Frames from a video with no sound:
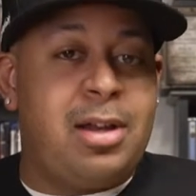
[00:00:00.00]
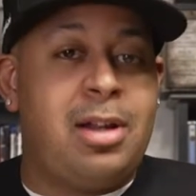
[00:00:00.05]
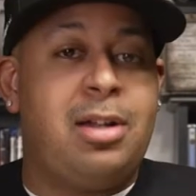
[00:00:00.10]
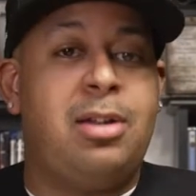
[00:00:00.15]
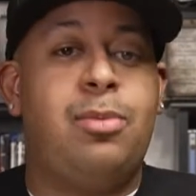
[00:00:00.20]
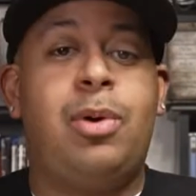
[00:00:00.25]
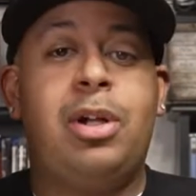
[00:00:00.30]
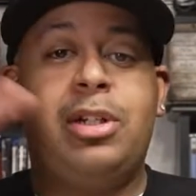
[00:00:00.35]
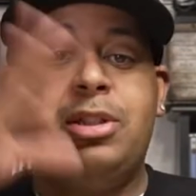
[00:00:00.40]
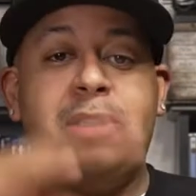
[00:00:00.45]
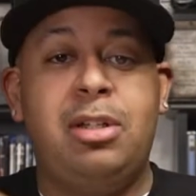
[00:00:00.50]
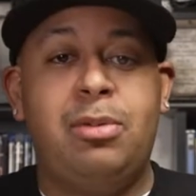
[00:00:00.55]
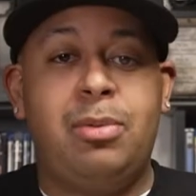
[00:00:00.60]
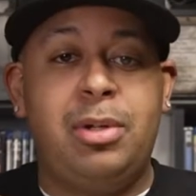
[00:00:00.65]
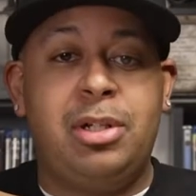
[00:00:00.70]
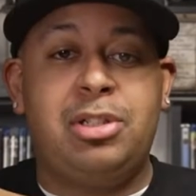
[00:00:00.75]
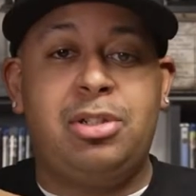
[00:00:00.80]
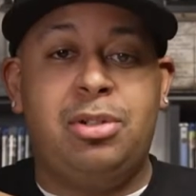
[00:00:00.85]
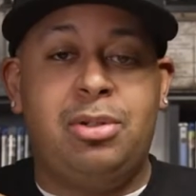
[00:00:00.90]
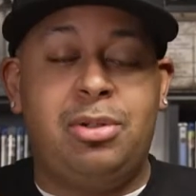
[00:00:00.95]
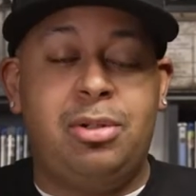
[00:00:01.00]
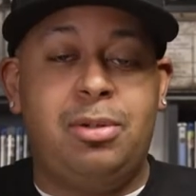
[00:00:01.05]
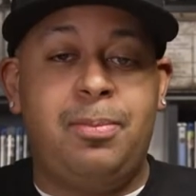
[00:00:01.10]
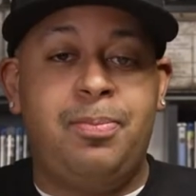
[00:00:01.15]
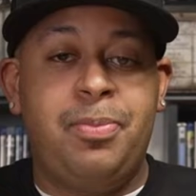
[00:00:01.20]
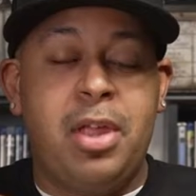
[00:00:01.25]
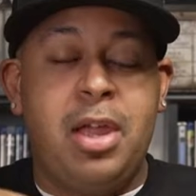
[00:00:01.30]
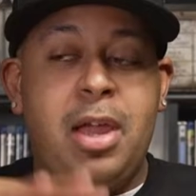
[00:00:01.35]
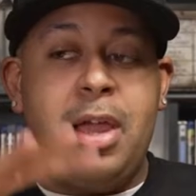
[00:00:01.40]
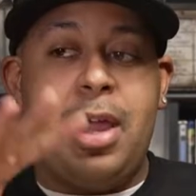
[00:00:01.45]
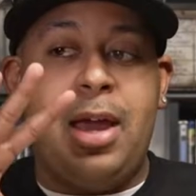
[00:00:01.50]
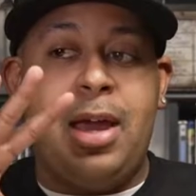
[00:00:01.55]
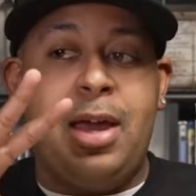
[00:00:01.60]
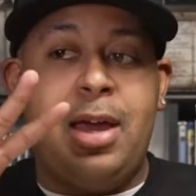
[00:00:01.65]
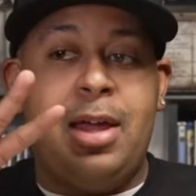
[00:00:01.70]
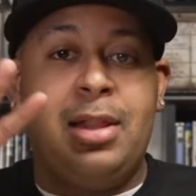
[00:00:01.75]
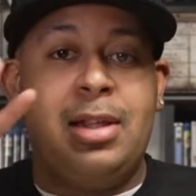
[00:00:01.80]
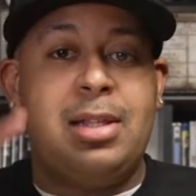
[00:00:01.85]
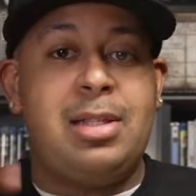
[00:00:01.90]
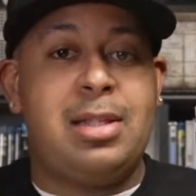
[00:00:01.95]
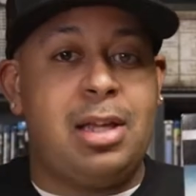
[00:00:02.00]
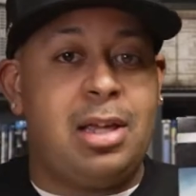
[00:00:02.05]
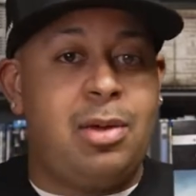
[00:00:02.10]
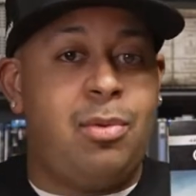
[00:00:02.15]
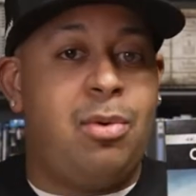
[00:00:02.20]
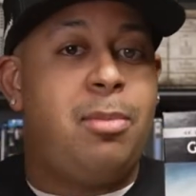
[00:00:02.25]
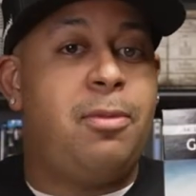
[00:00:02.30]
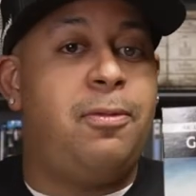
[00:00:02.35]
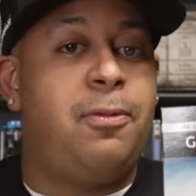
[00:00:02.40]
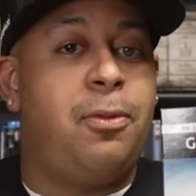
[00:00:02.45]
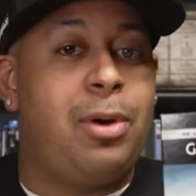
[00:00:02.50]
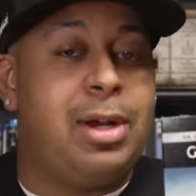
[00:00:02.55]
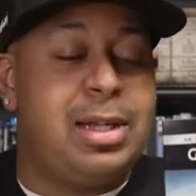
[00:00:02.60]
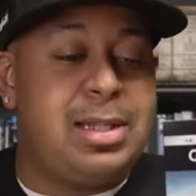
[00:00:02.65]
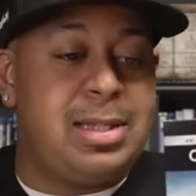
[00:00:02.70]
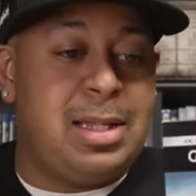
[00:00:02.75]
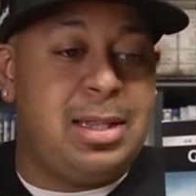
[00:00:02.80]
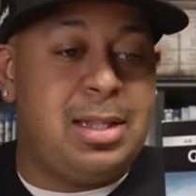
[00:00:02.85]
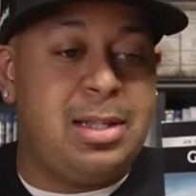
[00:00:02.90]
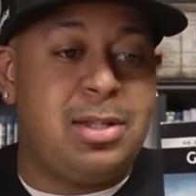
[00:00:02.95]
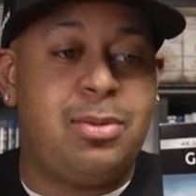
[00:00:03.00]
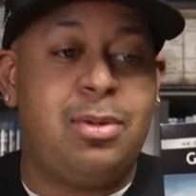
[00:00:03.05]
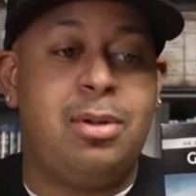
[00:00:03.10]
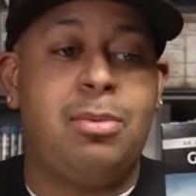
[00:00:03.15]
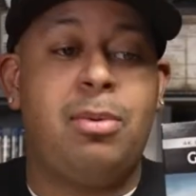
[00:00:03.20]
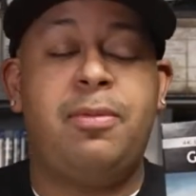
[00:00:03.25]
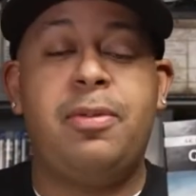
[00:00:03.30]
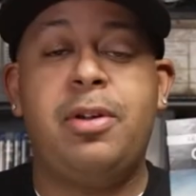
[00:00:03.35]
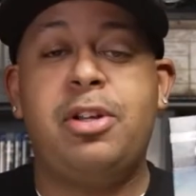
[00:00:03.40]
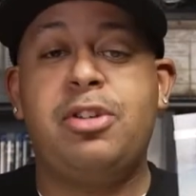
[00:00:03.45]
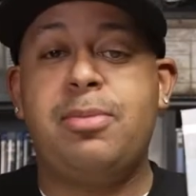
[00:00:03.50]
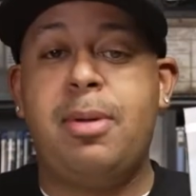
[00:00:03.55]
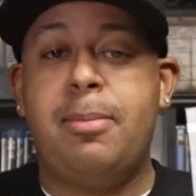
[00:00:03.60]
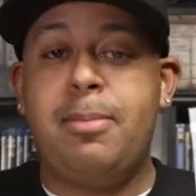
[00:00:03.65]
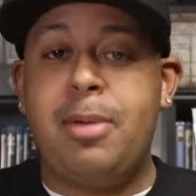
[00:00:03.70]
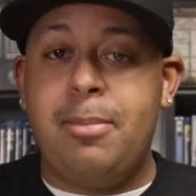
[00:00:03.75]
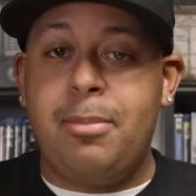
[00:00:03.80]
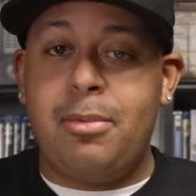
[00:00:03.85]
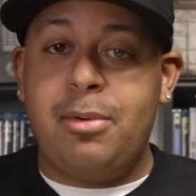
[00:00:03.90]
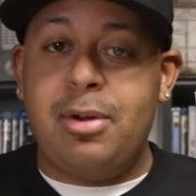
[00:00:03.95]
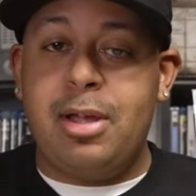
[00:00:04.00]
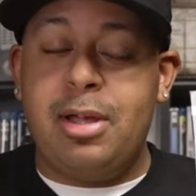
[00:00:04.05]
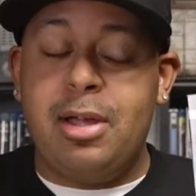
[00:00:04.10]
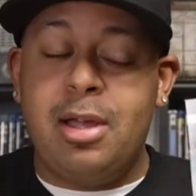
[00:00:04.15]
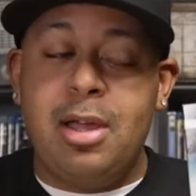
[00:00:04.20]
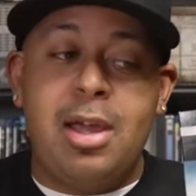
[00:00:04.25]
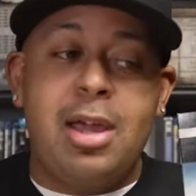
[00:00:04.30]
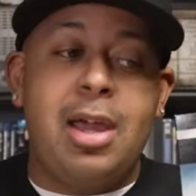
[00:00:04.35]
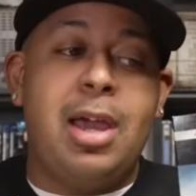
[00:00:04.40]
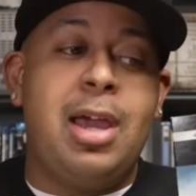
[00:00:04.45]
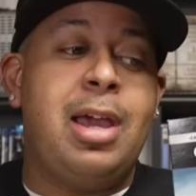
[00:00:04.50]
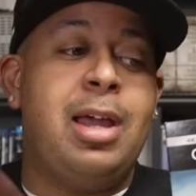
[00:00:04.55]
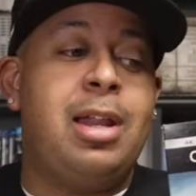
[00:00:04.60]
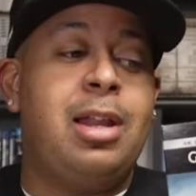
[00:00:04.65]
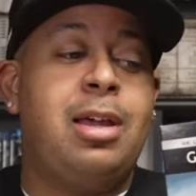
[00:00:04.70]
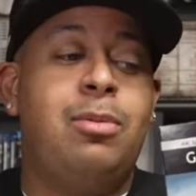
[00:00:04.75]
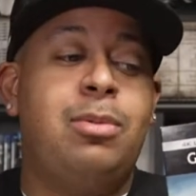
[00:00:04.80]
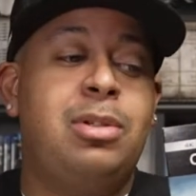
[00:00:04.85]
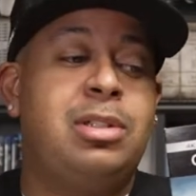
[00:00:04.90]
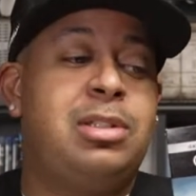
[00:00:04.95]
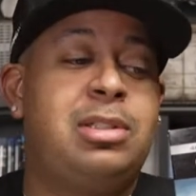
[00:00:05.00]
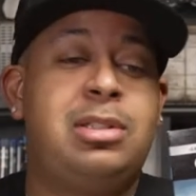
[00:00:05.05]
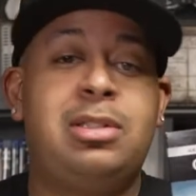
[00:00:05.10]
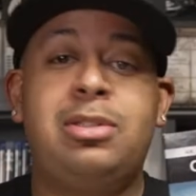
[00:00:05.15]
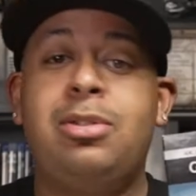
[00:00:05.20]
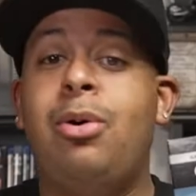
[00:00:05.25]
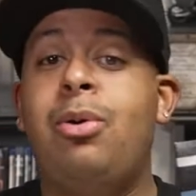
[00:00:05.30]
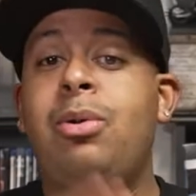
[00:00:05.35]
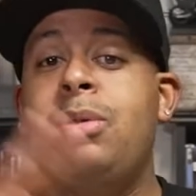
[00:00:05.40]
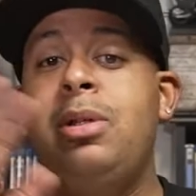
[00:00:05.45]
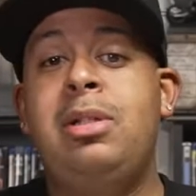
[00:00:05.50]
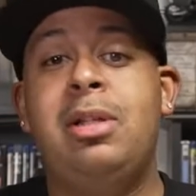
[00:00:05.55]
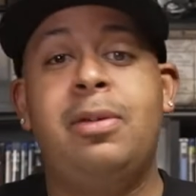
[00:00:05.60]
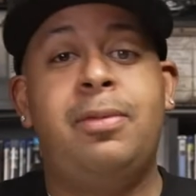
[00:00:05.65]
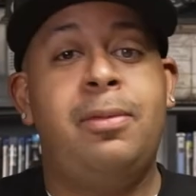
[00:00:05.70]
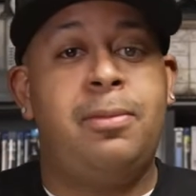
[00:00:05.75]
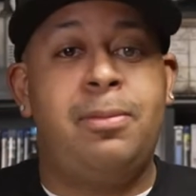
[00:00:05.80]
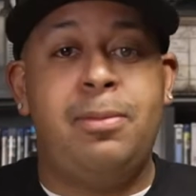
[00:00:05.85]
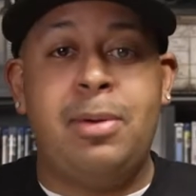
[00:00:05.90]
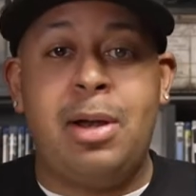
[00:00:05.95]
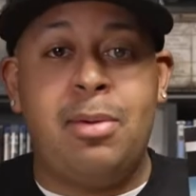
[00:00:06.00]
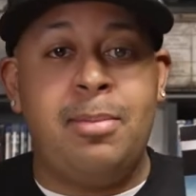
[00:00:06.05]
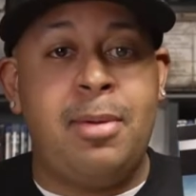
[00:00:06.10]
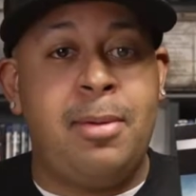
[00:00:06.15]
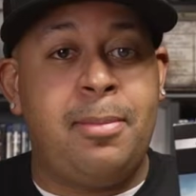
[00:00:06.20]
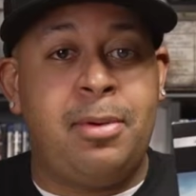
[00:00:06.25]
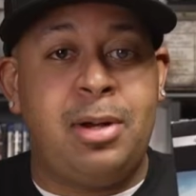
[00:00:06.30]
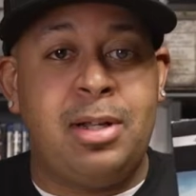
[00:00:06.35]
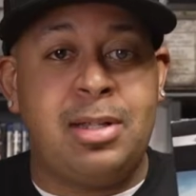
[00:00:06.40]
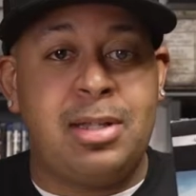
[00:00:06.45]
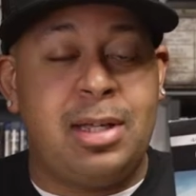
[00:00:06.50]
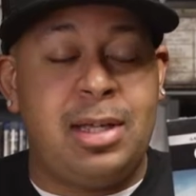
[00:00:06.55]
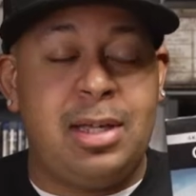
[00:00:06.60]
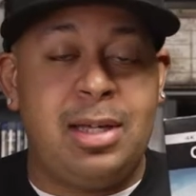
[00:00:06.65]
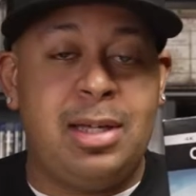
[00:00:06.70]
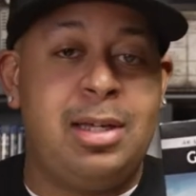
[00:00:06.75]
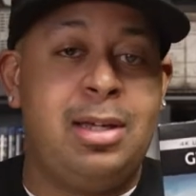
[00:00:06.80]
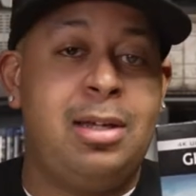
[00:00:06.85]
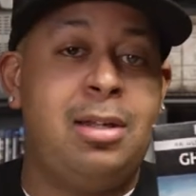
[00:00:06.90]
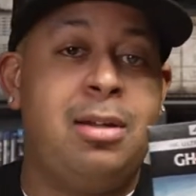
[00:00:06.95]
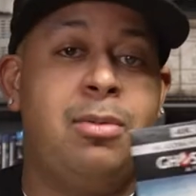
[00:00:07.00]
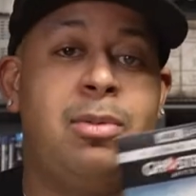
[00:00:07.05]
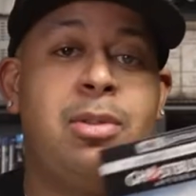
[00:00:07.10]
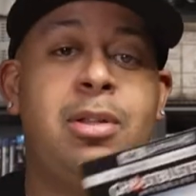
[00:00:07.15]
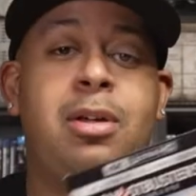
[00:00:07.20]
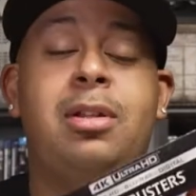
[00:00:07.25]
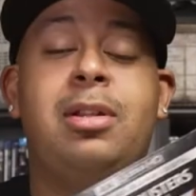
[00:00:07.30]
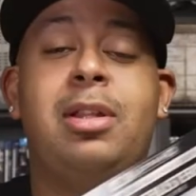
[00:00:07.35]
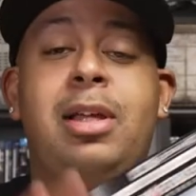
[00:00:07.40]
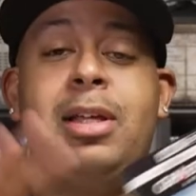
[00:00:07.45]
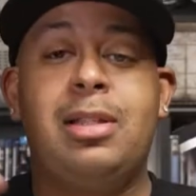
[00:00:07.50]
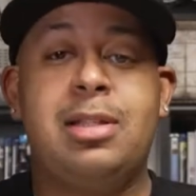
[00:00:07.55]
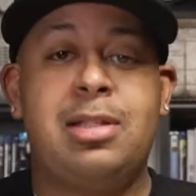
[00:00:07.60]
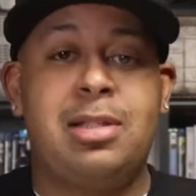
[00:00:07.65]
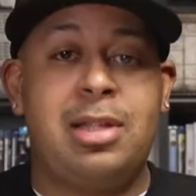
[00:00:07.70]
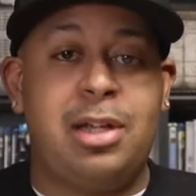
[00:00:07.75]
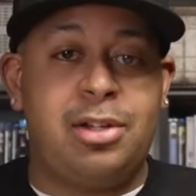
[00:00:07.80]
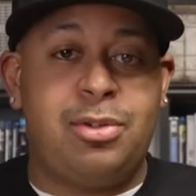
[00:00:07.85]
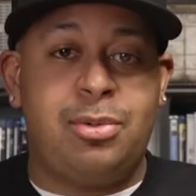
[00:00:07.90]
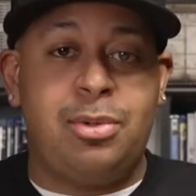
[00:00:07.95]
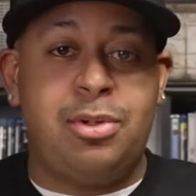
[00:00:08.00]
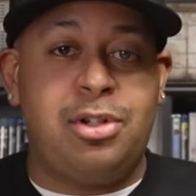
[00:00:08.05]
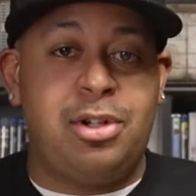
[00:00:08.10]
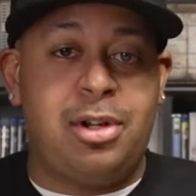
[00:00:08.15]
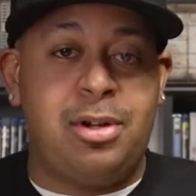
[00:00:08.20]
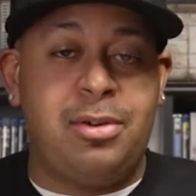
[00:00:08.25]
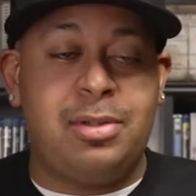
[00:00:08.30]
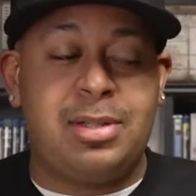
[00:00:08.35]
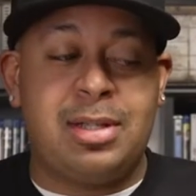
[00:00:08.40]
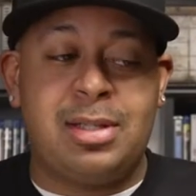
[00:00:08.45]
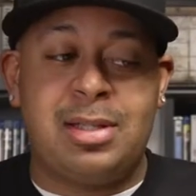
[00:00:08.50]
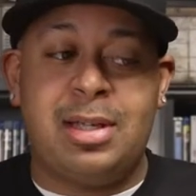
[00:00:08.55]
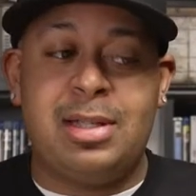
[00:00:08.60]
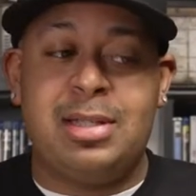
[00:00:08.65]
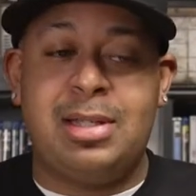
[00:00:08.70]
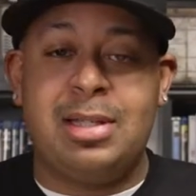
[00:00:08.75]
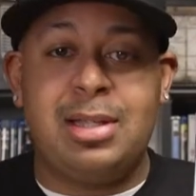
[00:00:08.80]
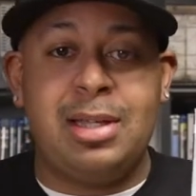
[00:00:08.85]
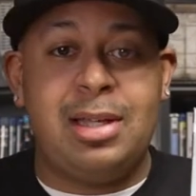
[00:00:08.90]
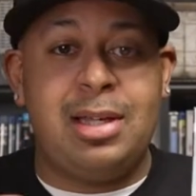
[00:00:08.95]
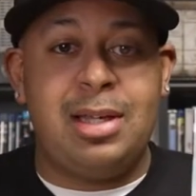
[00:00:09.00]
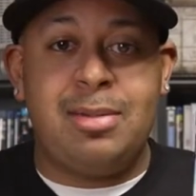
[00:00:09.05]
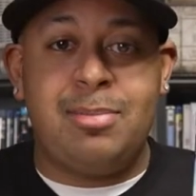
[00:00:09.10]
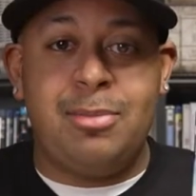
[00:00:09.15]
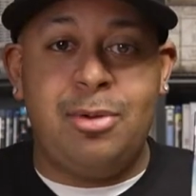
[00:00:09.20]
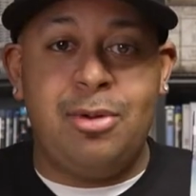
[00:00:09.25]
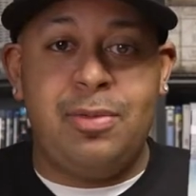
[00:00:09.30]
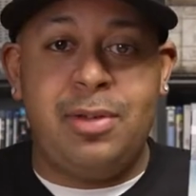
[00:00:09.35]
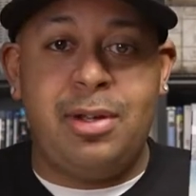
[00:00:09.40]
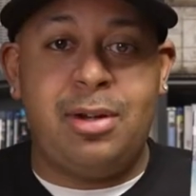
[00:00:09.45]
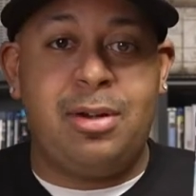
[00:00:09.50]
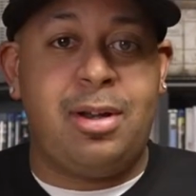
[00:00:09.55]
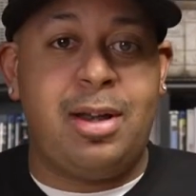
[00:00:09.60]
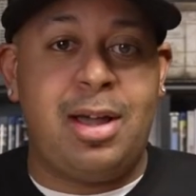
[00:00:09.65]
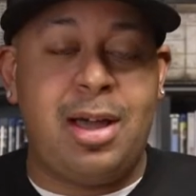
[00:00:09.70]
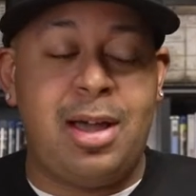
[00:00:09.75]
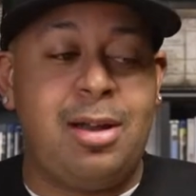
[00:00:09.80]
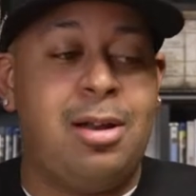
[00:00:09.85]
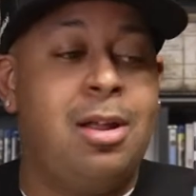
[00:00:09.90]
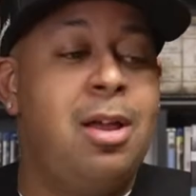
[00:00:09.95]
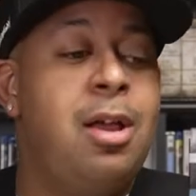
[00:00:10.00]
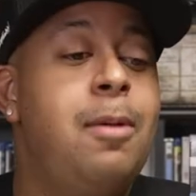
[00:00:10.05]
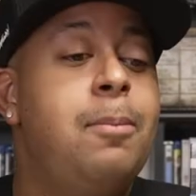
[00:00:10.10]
I did watch the original and the second one before I seen this one to refresh my memory, and it was totally different from what I remembered as a kid with all like the sexual jokes. I was like, is this a kid movie or not?